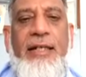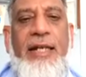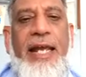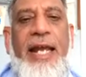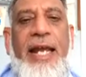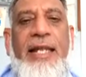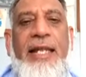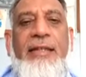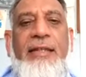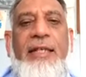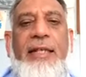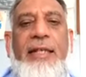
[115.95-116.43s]

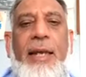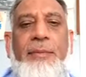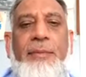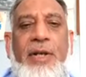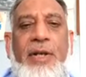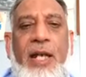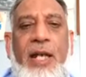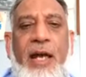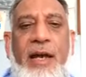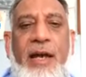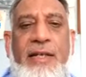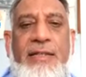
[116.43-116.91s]
and the
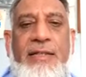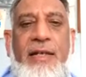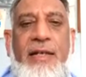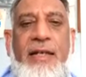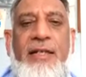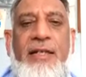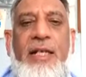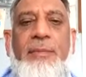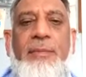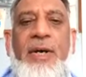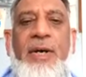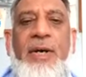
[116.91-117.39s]
nebulized
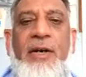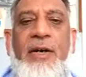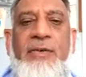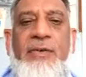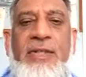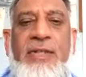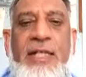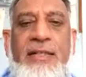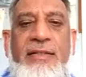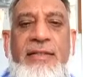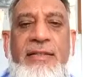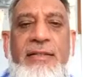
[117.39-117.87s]

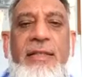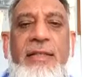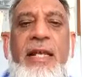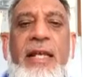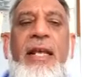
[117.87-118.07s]
antibiotics,